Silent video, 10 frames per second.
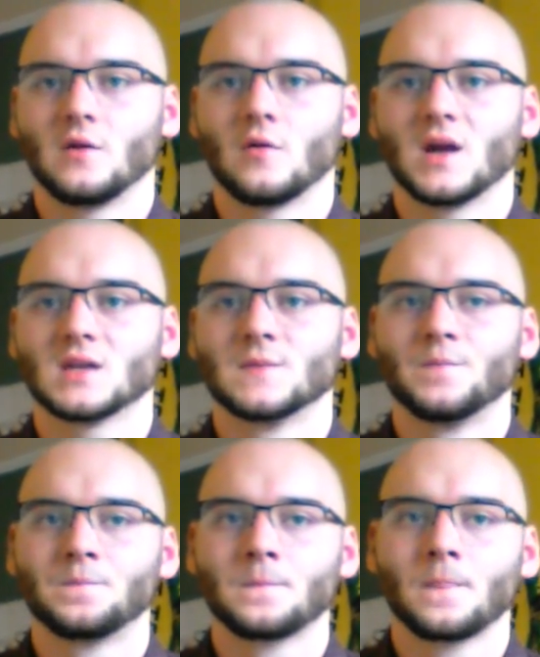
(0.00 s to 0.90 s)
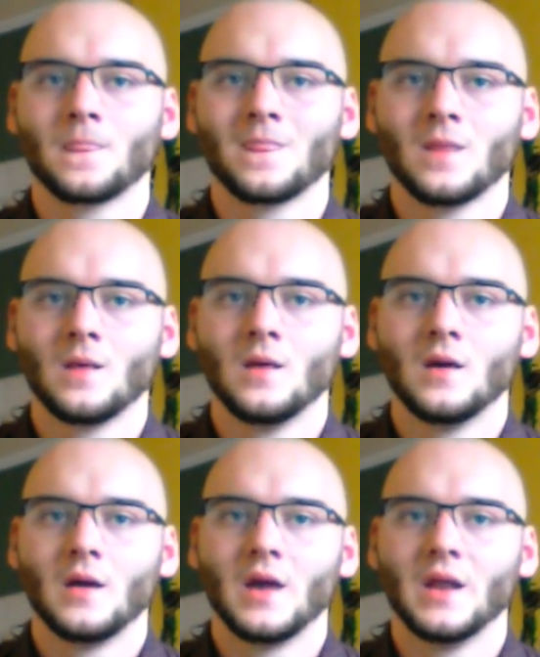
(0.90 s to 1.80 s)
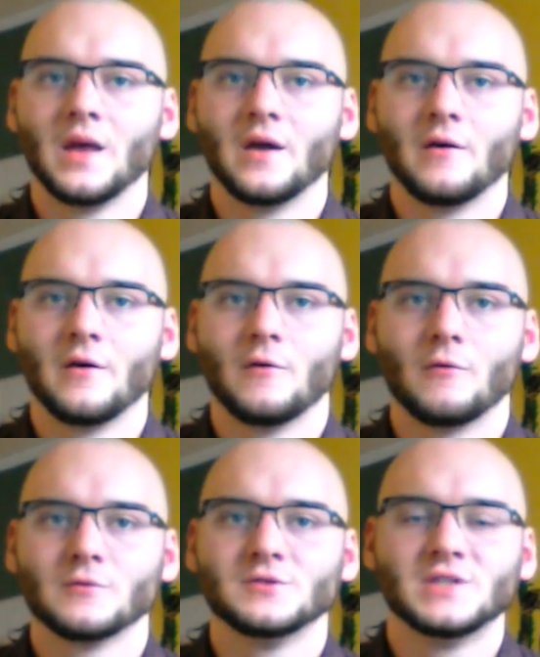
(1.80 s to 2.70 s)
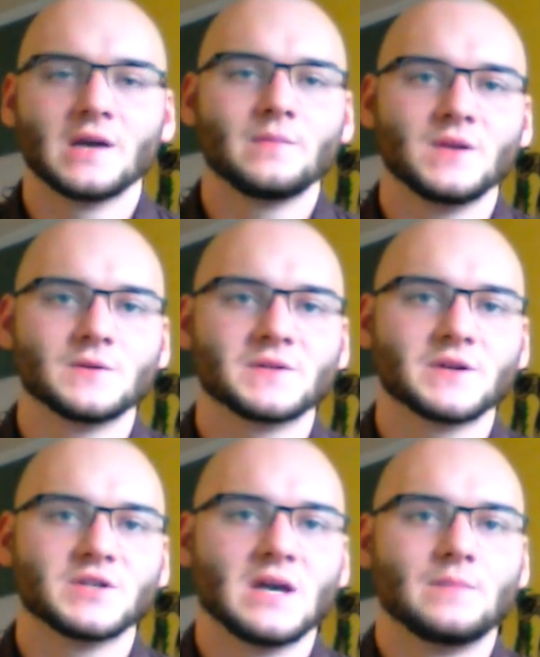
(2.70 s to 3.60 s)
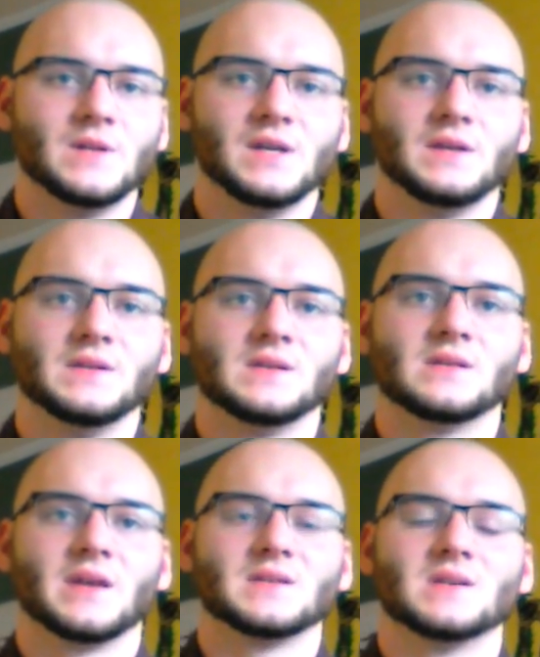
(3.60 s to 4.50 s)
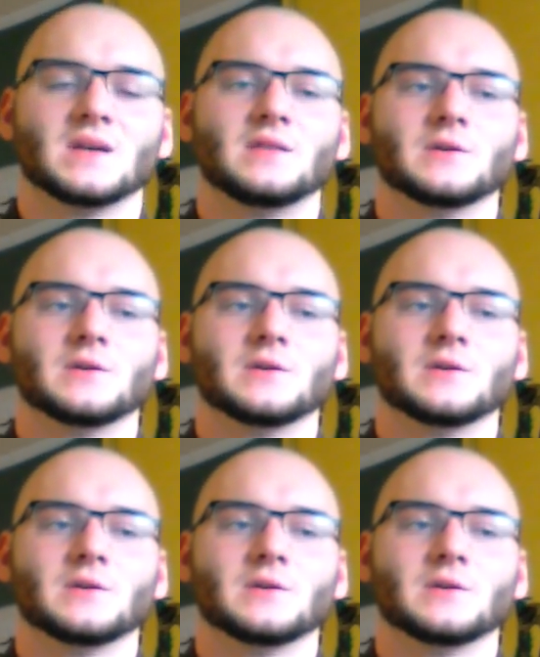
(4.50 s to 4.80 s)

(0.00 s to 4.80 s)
correct. And now, here's our Japanese. Like I said,